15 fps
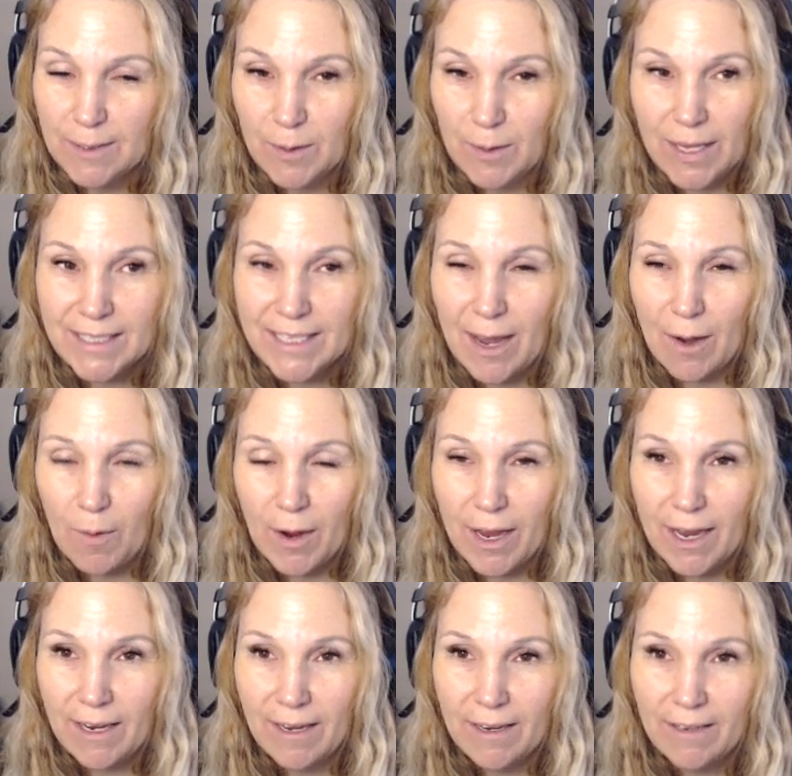that's how
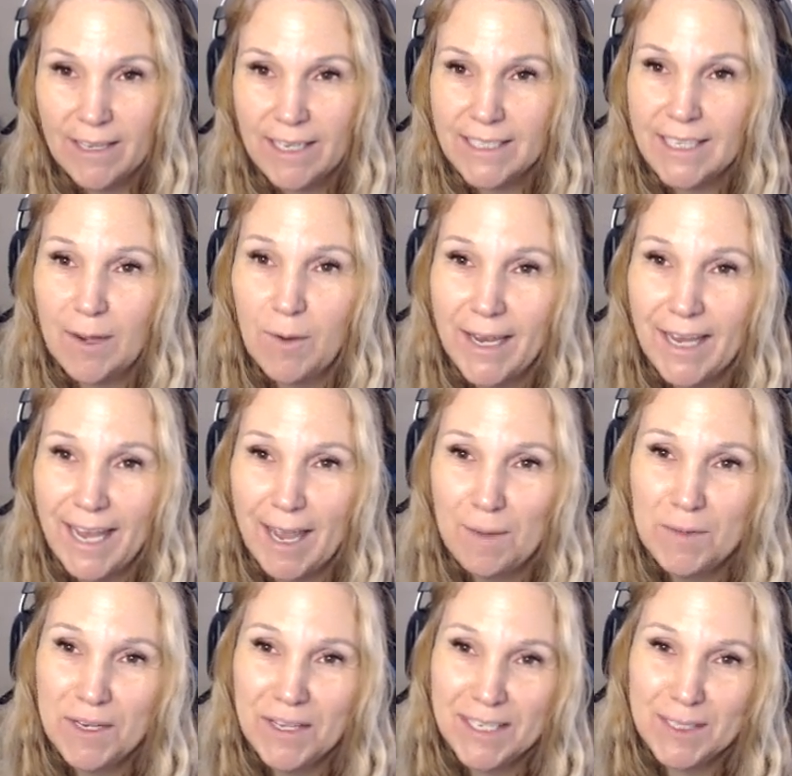I
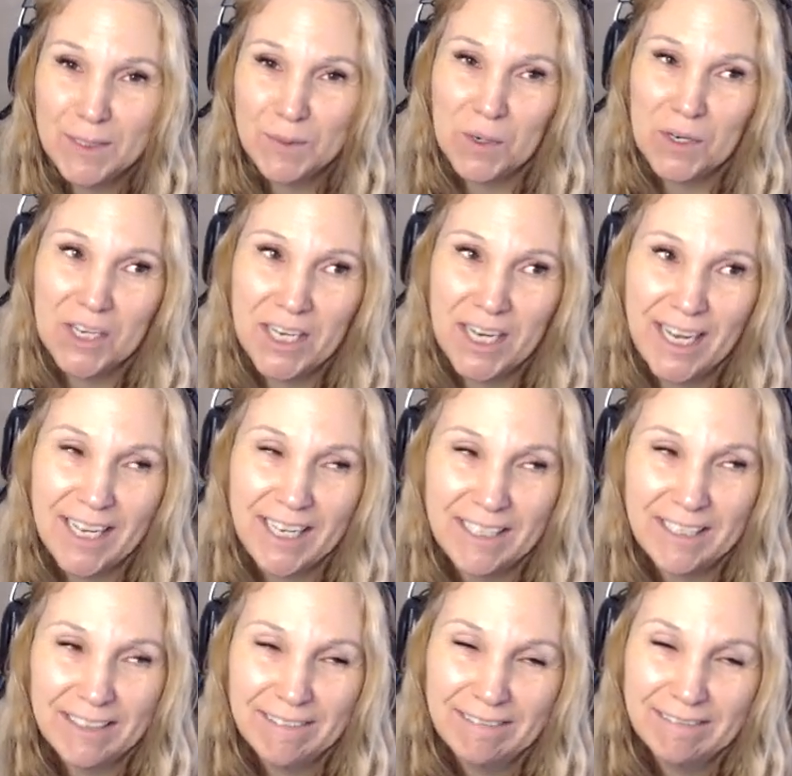came to this work,
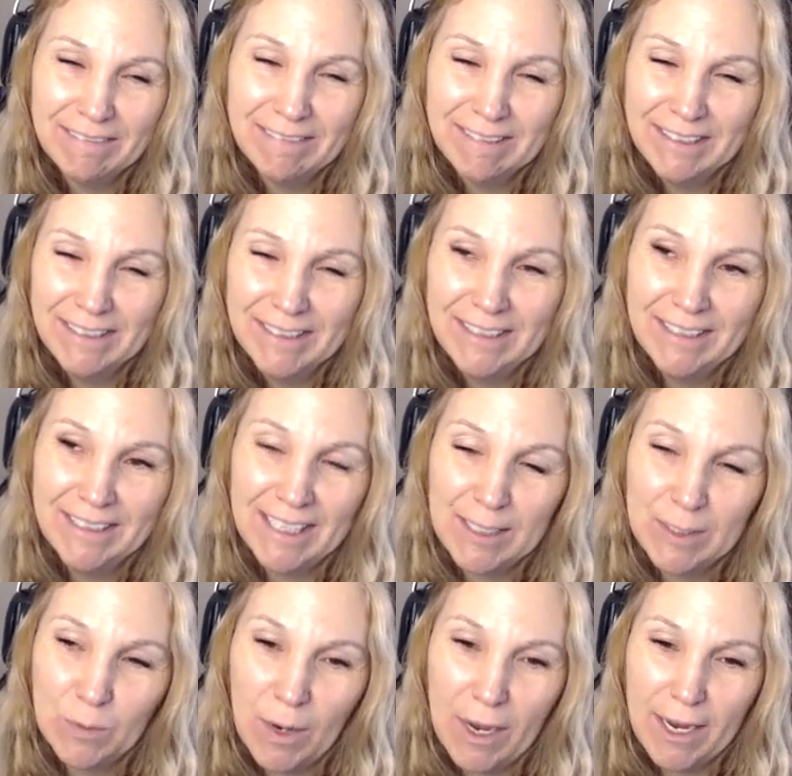and
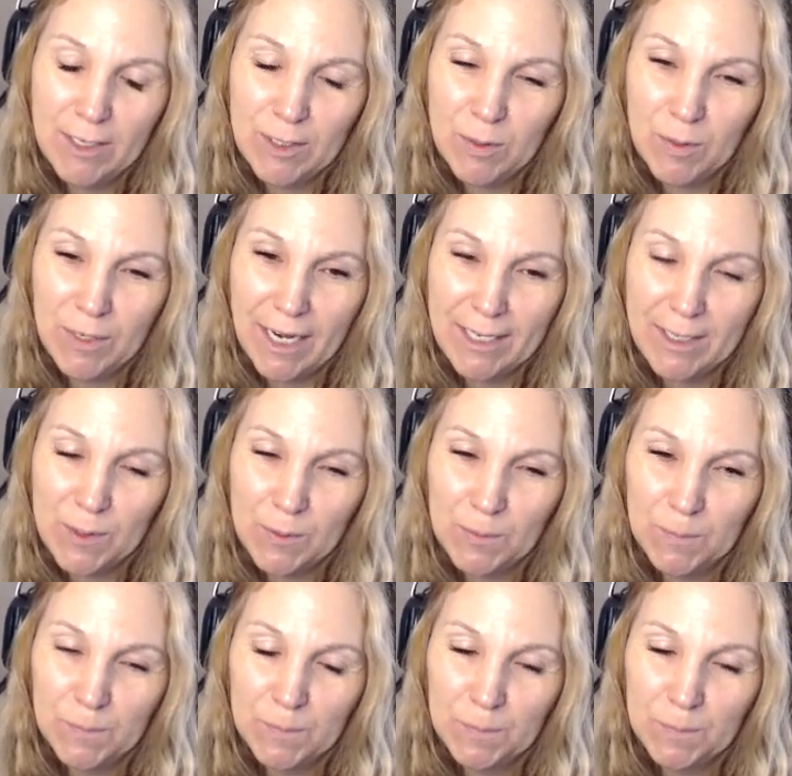that's why I do what I do.